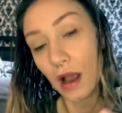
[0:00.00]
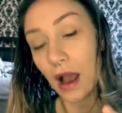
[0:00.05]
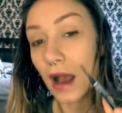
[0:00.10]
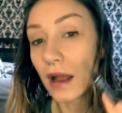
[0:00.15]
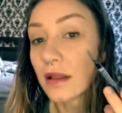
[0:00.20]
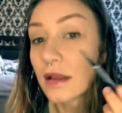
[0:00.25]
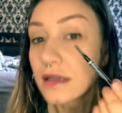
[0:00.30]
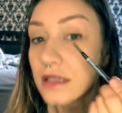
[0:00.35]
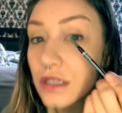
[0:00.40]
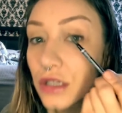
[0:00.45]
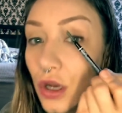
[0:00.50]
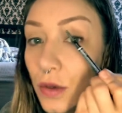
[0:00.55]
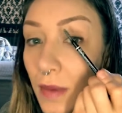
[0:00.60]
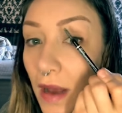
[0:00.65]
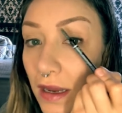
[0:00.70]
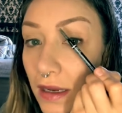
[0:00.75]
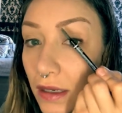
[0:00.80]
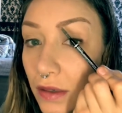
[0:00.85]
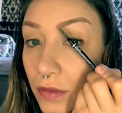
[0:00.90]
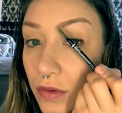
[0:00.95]
I like to go
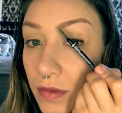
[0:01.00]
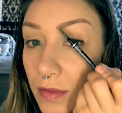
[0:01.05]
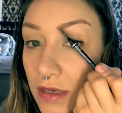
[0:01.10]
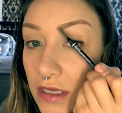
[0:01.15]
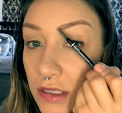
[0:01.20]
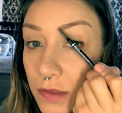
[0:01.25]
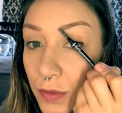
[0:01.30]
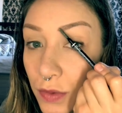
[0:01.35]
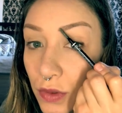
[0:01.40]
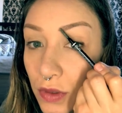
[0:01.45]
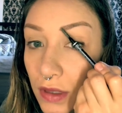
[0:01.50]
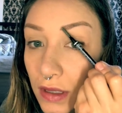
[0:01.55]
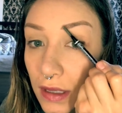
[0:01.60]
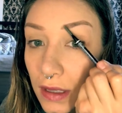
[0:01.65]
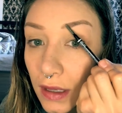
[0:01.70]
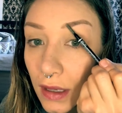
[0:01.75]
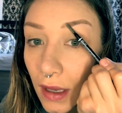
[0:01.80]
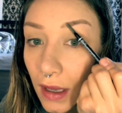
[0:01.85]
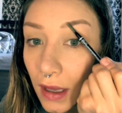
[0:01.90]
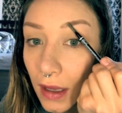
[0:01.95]
back in with my
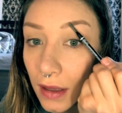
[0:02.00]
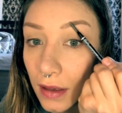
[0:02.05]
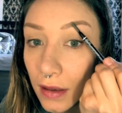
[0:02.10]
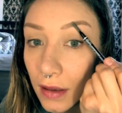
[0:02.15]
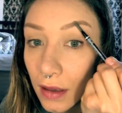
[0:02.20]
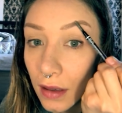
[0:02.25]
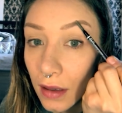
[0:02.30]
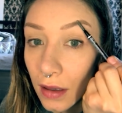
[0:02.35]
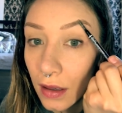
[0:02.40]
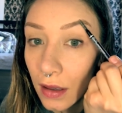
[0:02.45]
spoolie and